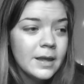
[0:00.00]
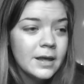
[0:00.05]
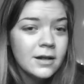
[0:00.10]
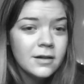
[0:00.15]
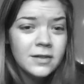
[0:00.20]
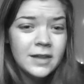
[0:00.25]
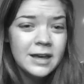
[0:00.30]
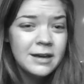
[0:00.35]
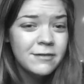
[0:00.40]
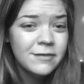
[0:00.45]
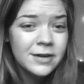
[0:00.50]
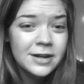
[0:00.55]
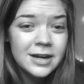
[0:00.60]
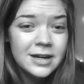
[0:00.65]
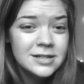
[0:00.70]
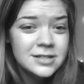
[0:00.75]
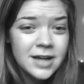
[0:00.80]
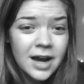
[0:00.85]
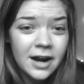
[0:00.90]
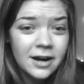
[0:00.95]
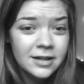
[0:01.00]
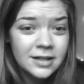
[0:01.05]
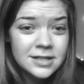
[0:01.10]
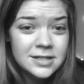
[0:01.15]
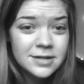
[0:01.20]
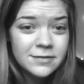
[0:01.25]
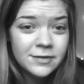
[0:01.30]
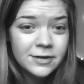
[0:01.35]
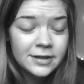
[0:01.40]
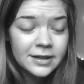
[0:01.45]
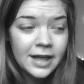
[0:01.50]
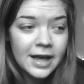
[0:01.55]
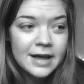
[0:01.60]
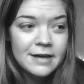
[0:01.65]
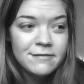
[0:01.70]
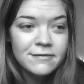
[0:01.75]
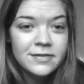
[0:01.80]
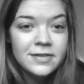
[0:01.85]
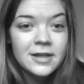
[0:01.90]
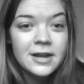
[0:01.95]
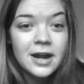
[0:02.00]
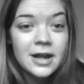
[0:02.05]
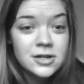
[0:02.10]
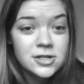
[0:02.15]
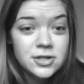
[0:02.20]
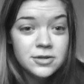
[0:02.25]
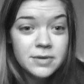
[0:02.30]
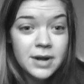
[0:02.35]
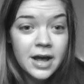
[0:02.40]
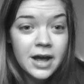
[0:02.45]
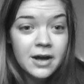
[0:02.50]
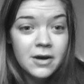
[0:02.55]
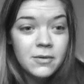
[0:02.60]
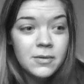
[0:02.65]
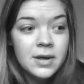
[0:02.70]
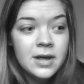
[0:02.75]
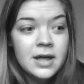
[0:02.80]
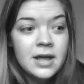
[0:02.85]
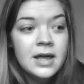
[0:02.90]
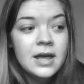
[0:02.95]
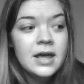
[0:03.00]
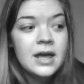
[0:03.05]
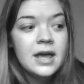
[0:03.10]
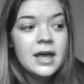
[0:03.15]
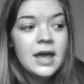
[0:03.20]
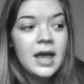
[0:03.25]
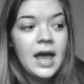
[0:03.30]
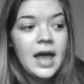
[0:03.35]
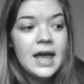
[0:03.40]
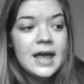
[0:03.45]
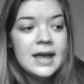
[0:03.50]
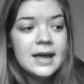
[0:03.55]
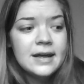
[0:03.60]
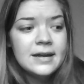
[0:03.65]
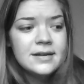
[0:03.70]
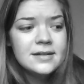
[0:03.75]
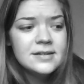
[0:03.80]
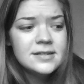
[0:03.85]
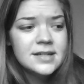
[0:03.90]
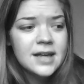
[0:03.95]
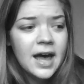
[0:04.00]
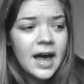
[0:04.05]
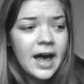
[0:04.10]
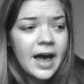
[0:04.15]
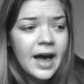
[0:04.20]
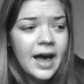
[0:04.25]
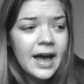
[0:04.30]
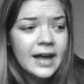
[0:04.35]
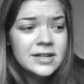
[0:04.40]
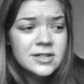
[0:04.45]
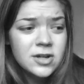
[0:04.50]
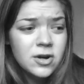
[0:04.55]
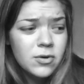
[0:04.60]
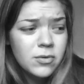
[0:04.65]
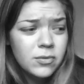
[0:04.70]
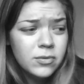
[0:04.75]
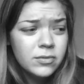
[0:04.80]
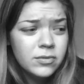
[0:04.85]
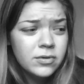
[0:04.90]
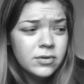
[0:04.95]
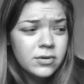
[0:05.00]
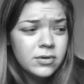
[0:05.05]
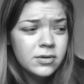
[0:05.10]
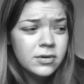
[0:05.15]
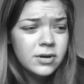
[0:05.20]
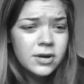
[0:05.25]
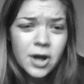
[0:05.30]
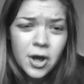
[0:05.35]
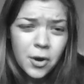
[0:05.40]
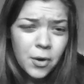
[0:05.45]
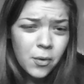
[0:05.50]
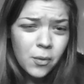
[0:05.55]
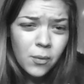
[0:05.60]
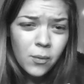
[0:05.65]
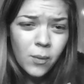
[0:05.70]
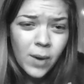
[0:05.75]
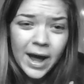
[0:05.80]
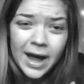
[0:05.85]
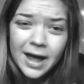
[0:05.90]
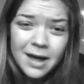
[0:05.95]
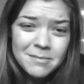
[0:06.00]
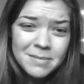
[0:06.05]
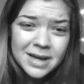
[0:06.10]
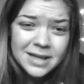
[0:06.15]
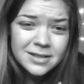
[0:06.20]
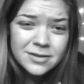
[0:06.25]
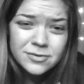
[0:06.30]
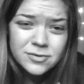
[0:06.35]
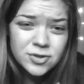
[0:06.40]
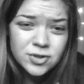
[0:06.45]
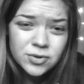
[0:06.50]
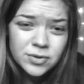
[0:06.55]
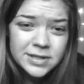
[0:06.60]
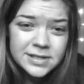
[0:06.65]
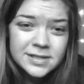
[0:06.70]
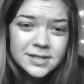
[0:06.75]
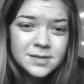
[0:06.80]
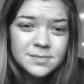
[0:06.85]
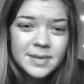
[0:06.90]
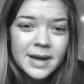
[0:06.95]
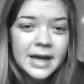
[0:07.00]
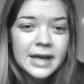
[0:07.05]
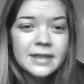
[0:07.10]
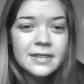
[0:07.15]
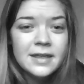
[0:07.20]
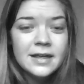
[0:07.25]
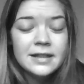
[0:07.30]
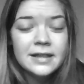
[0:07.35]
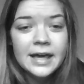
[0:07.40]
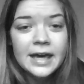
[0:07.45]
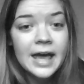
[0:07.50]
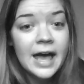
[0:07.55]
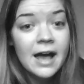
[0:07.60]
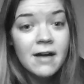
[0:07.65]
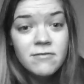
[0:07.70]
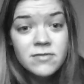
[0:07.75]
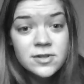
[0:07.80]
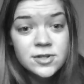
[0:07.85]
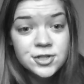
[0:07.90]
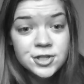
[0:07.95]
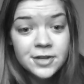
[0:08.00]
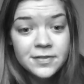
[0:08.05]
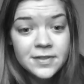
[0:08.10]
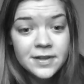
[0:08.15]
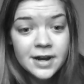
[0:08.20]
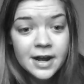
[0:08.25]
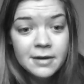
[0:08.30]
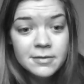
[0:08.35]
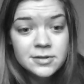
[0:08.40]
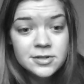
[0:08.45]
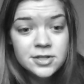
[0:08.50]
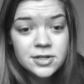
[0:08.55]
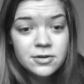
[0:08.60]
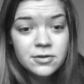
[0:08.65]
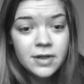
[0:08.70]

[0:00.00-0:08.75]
live an entirely different life than I do now. And I don't know why I made those choices back then. Half the shit that I would do,